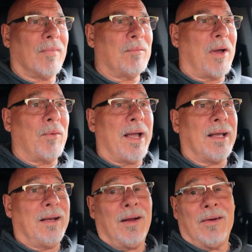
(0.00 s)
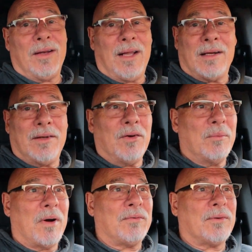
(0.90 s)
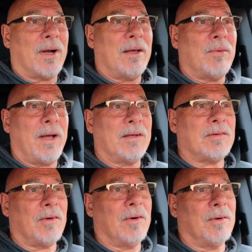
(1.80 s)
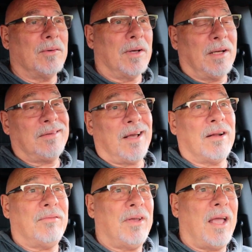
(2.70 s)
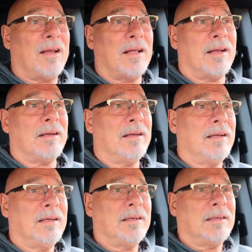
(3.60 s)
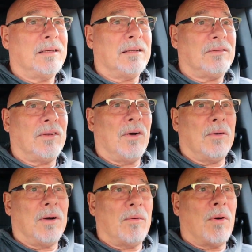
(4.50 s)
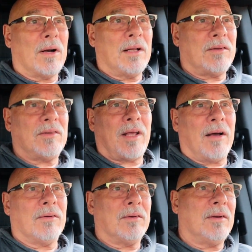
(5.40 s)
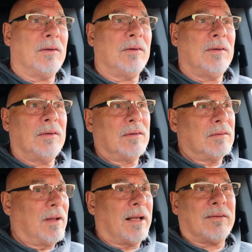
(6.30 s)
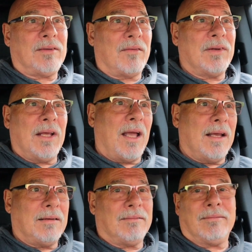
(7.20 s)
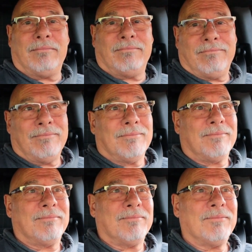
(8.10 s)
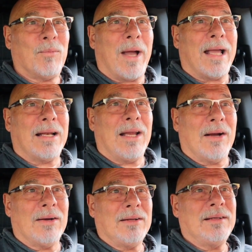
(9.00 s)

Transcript: My Wagoneer, it needed a new muffler anyway, and it's got a V8 in it, and so I wanted it to sound like a 78 Wagoneer.